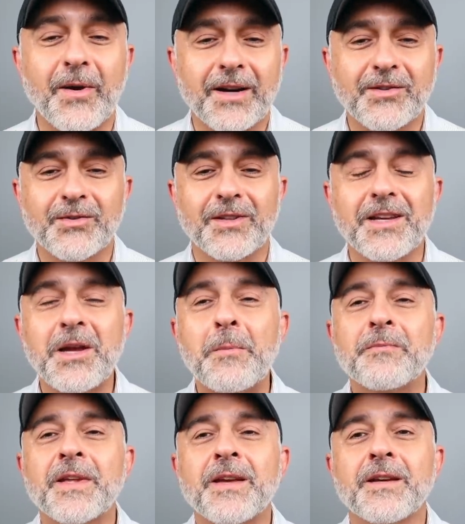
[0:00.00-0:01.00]
actually,
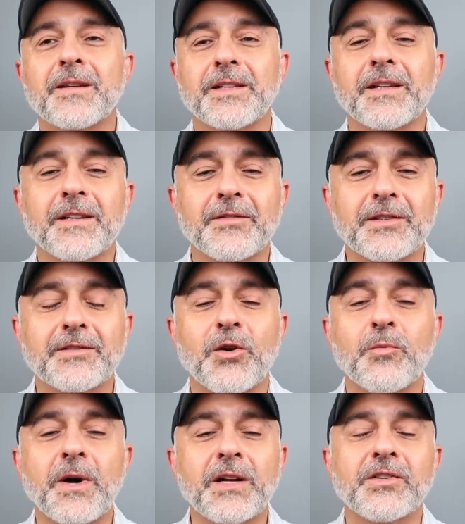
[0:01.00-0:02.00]
because I love it
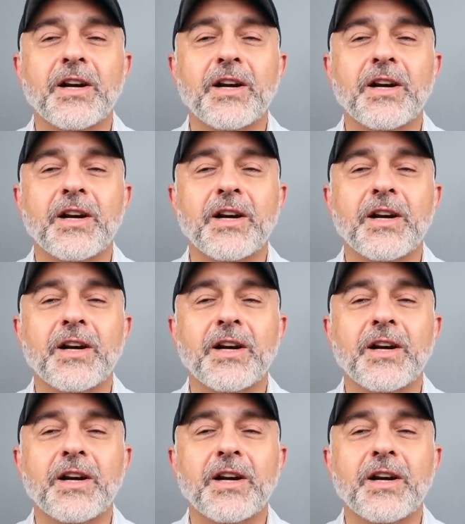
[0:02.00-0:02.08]
so much.